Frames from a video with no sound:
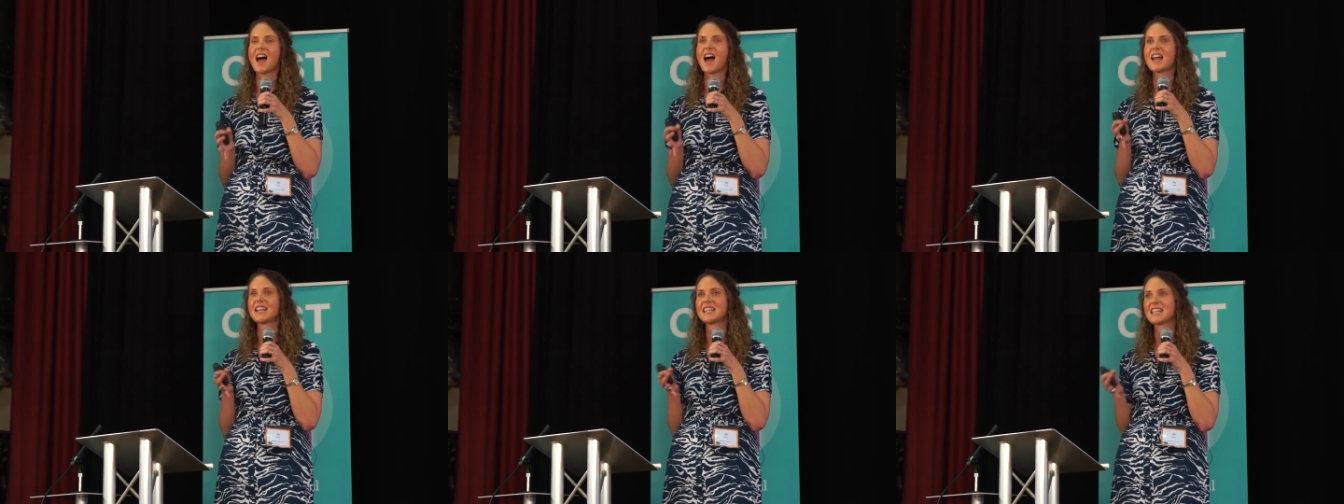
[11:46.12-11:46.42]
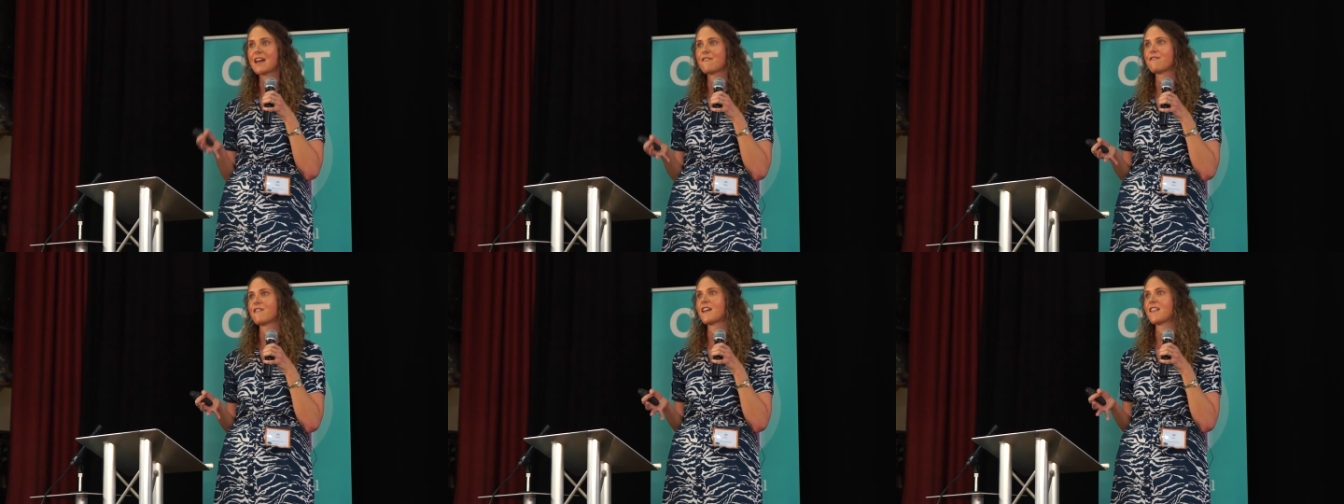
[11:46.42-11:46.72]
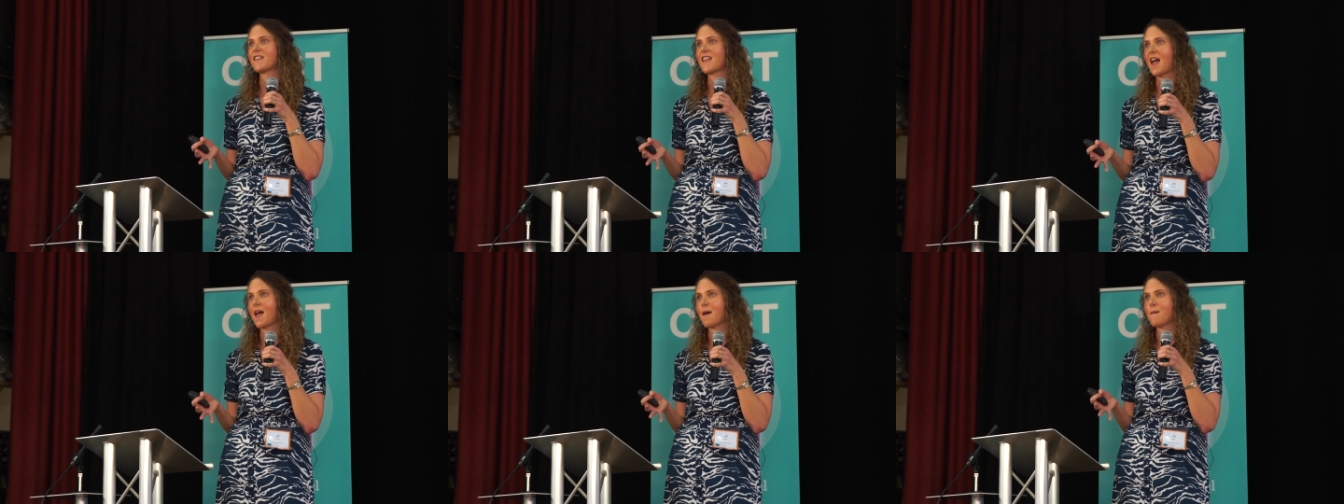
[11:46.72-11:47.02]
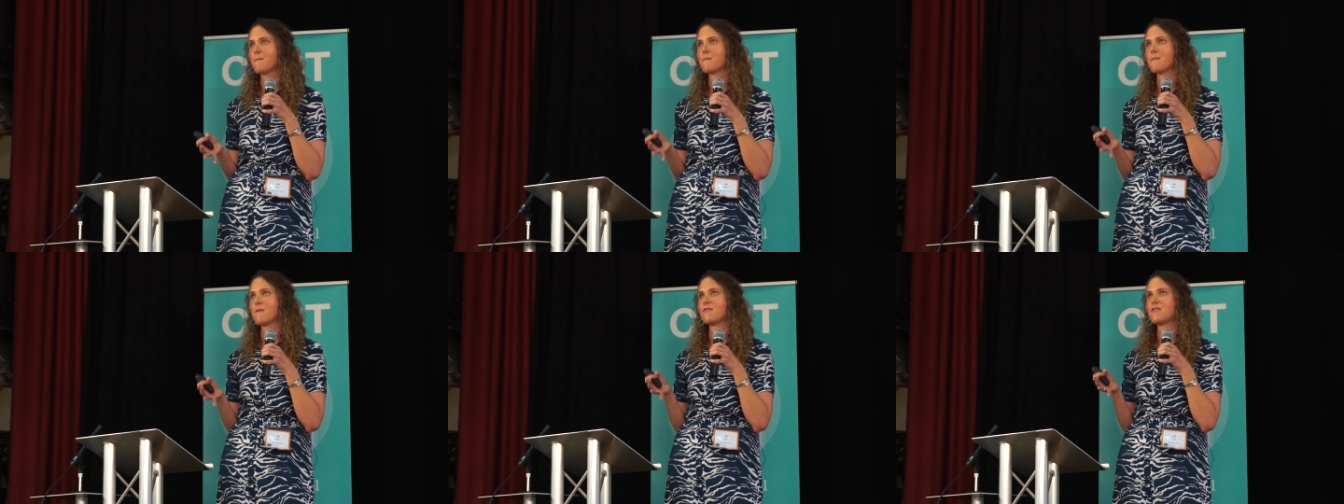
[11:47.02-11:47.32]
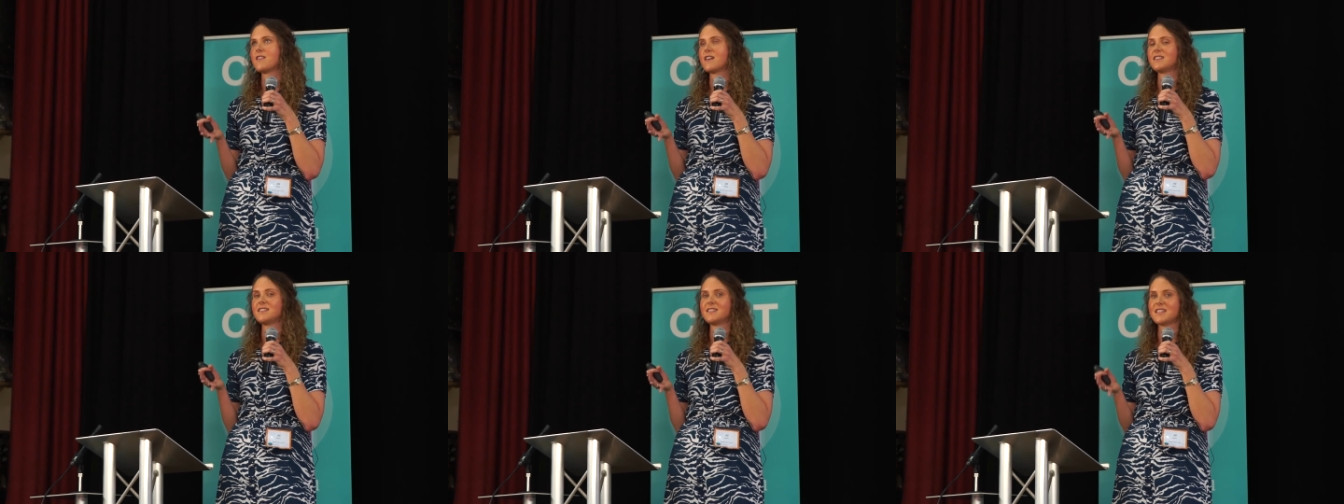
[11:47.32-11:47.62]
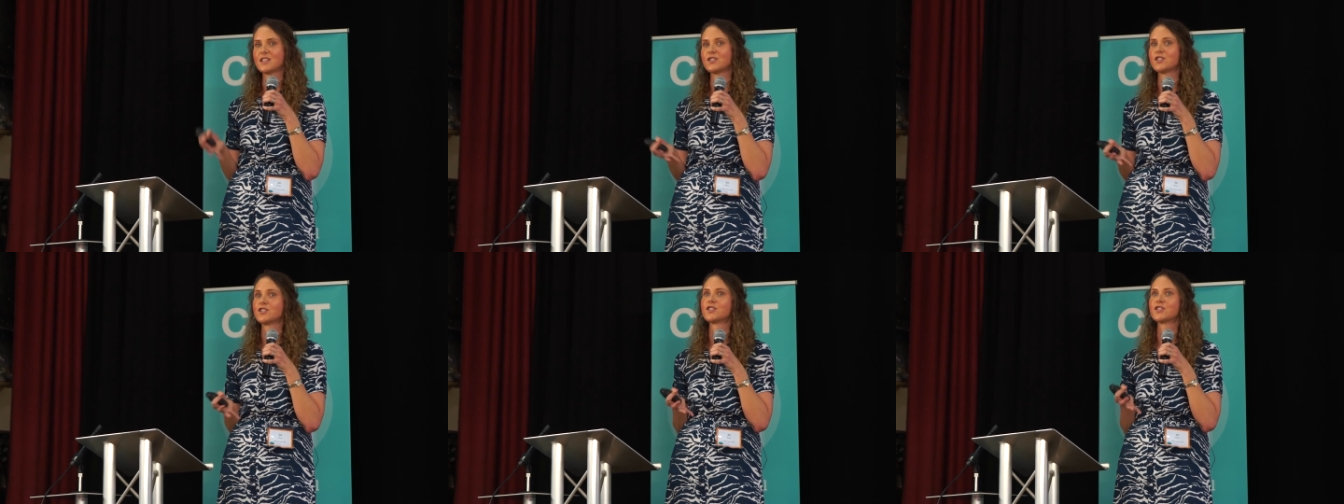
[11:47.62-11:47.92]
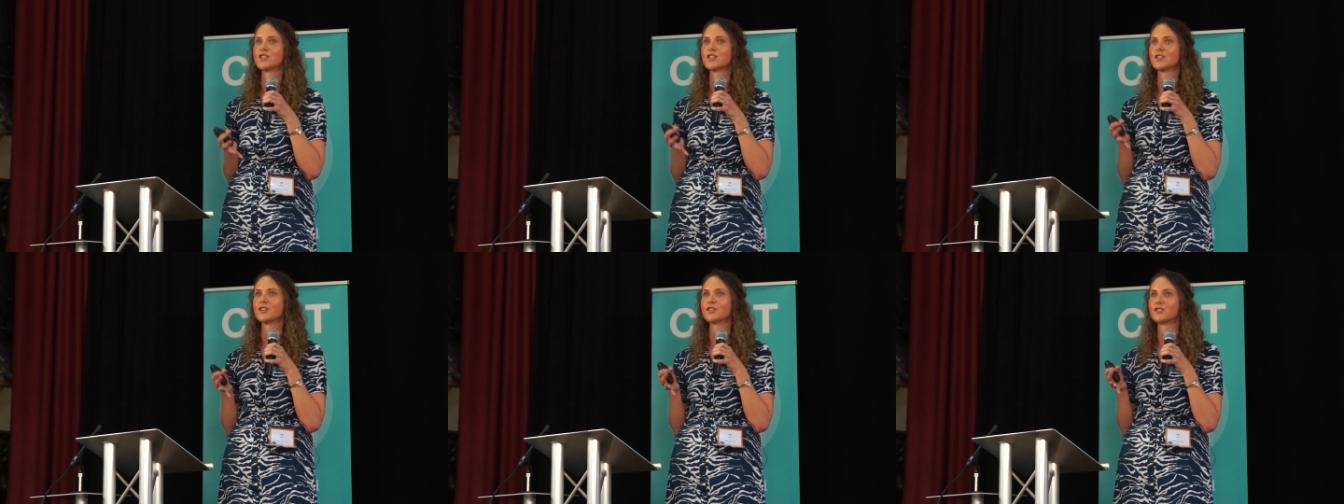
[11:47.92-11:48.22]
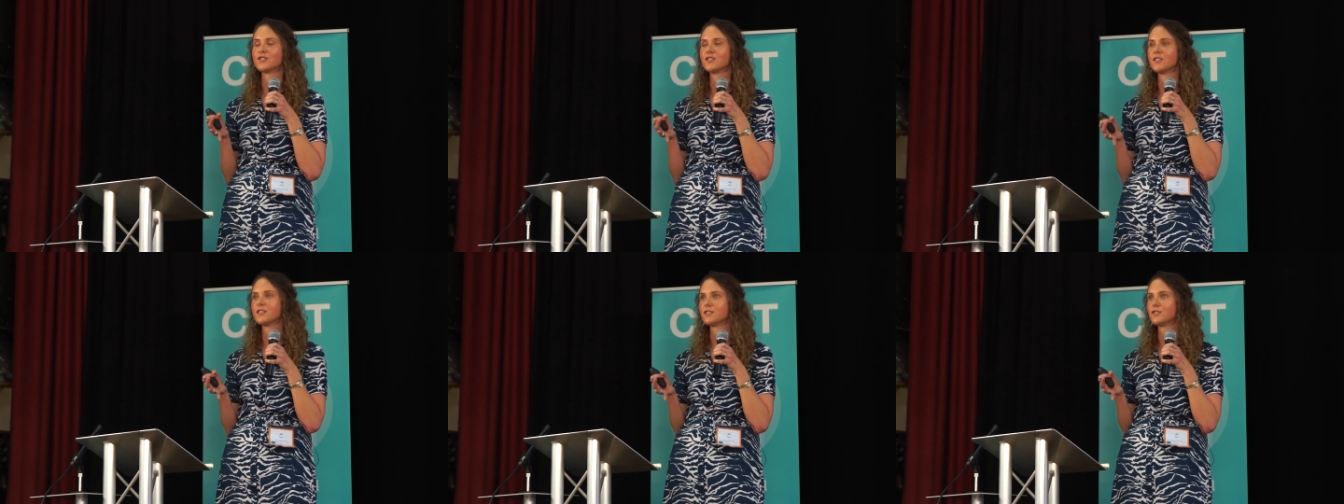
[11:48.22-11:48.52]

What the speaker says: and giving them the digital